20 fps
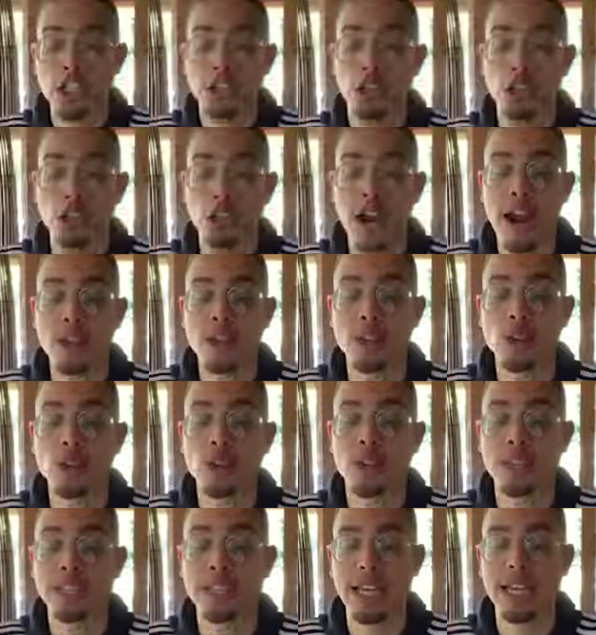So traffic
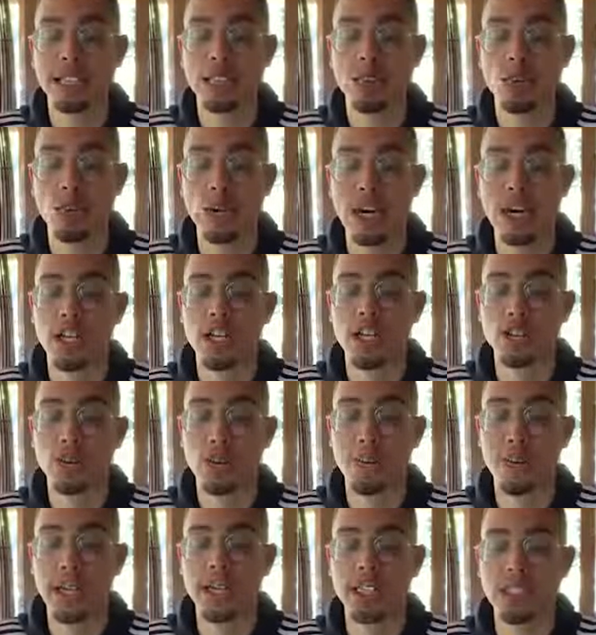Rolodex, uh,
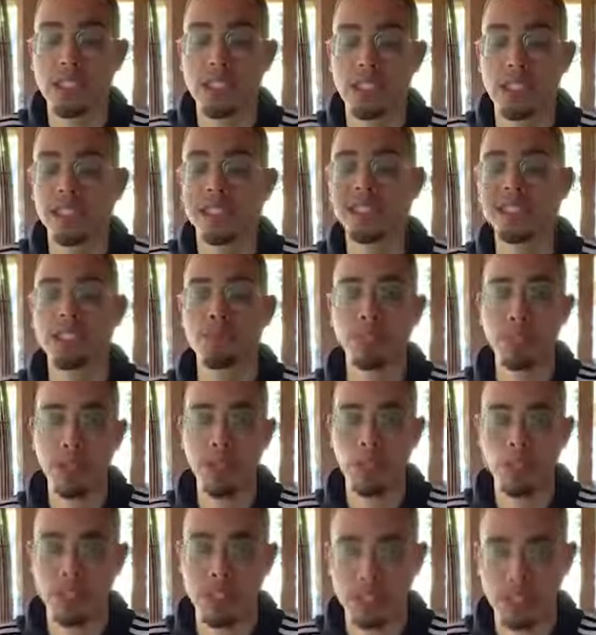basically just to
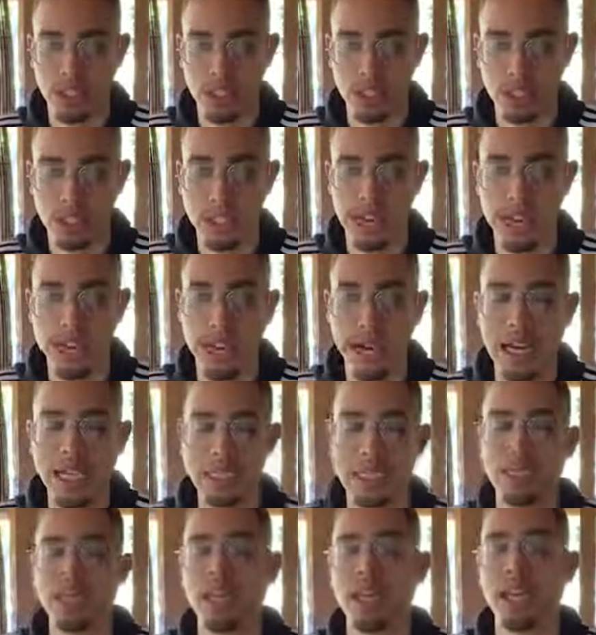explain what this looks like,
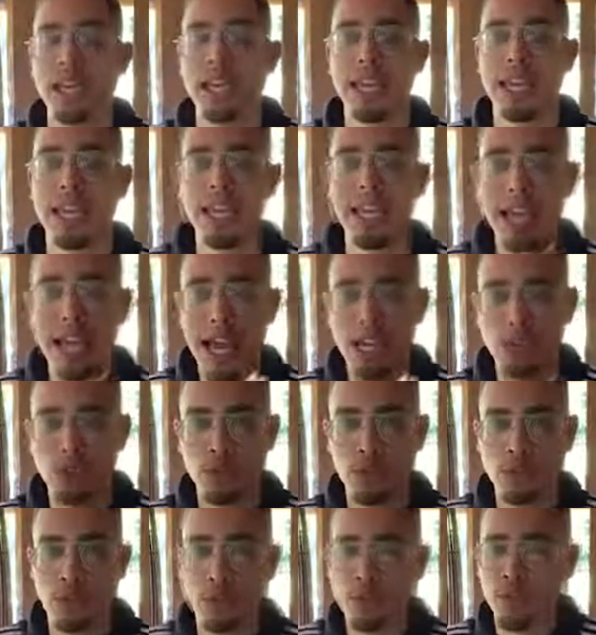guys, in the
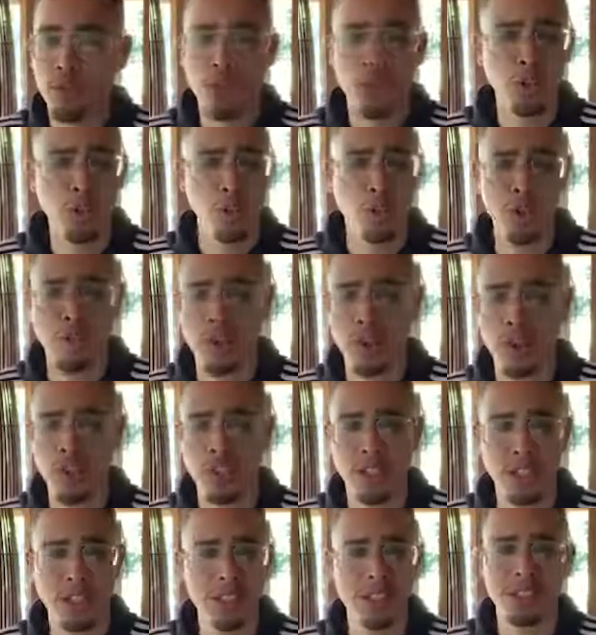actual funnel. If you don't know what a
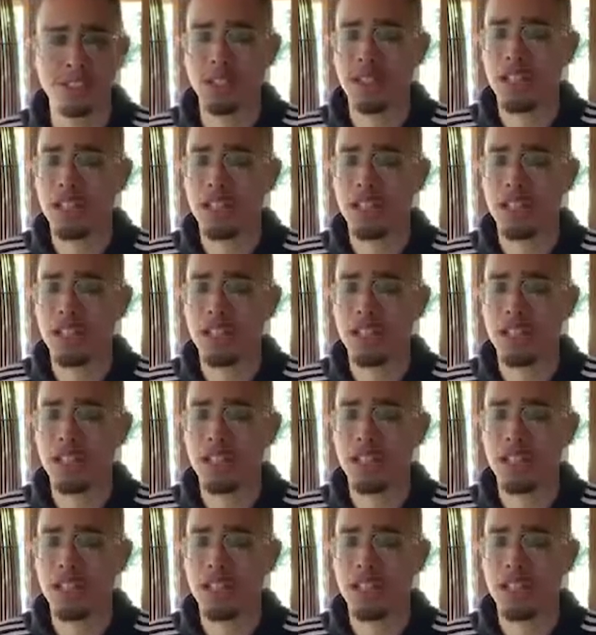funnel is,